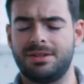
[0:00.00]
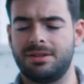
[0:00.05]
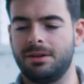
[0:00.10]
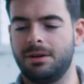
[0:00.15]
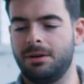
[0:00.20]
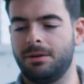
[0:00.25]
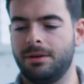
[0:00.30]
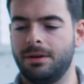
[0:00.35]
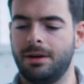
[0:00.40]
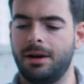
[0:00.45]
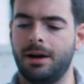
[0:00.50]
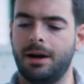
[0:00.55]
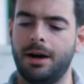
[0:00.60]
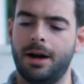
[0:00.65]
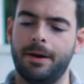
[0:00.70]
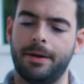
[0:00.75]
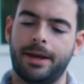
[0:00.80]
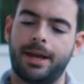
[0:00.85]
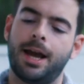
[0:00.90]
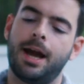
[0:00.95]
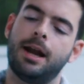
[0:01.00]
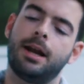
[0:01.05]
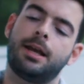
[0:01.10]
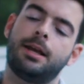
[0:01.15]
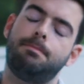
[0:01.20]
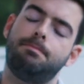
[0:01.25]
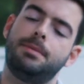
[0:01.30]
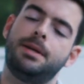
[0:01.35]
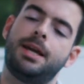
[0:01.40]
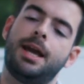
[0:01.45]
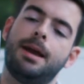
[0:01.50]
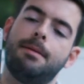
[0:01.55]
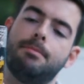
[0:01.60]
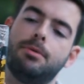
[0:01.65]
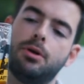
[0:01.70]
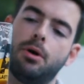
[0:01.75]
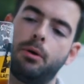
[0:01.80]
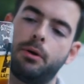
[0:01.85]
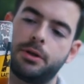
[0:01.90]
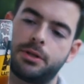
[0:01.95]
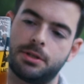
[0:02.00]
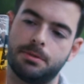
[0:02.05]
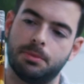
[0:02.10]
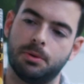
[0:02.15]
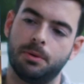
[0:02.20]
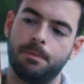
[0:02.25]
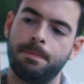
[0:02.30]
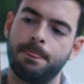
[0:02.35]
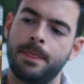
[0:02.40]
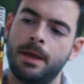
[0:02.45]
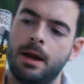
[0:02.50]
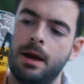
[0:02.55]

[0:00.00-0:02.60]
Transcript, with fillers: So uh, it kind of became noticeable.